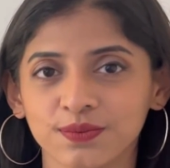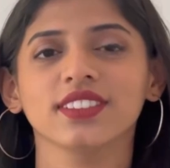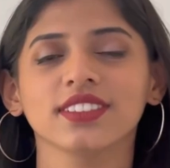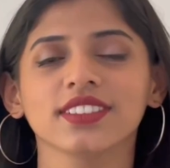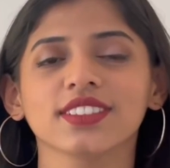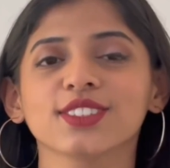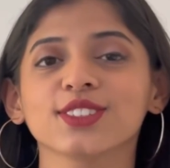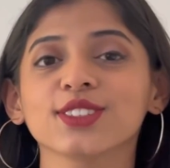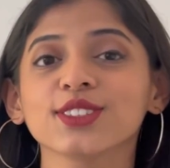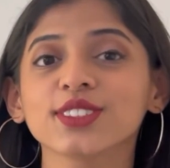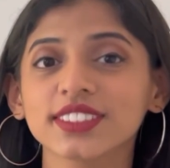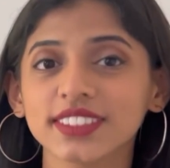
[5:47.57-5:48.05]

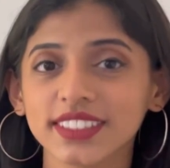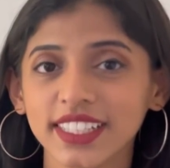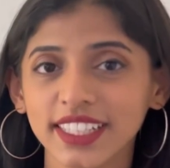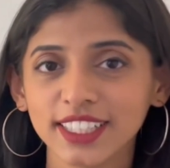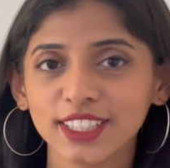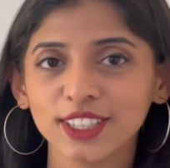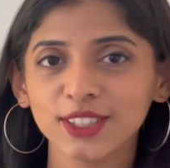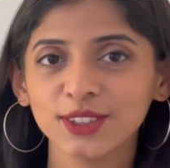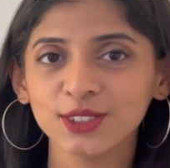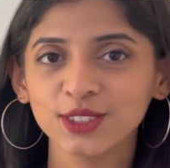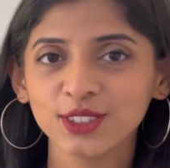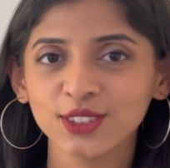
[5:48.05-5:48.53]
So stay
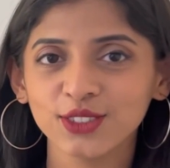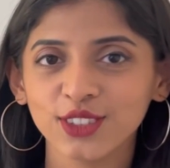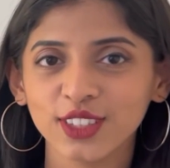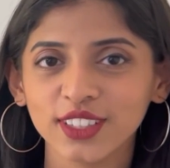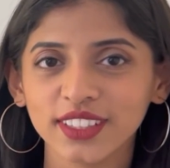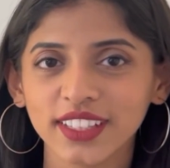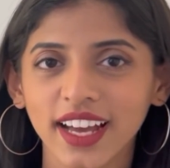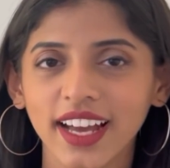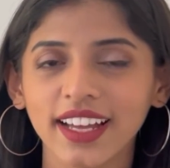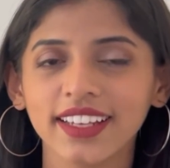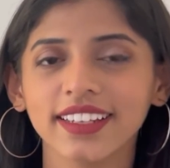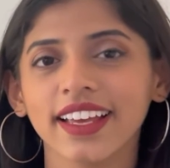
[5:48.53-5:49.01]
tuned for
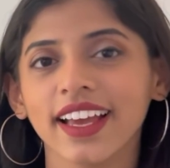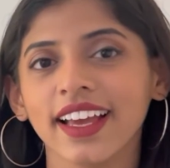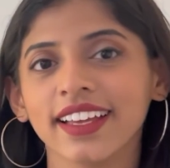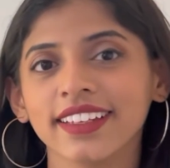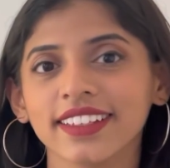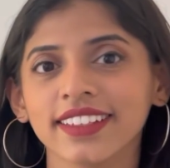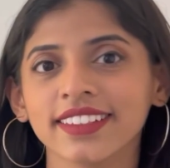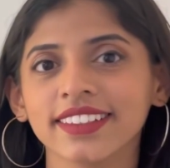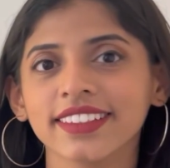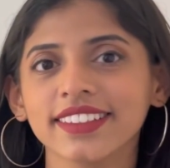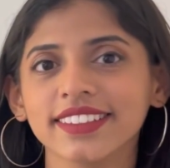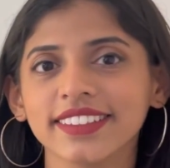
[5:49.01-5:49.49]
that, and
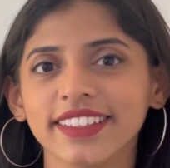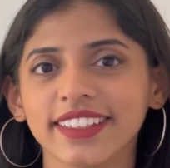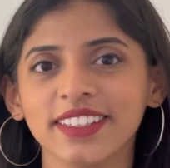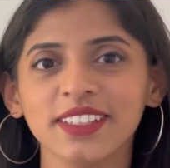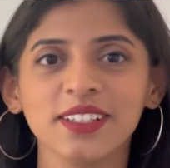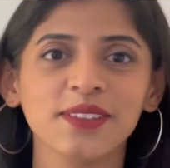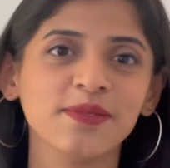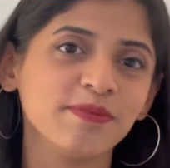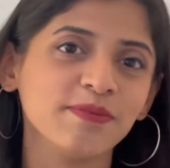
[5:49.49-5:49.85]
until then,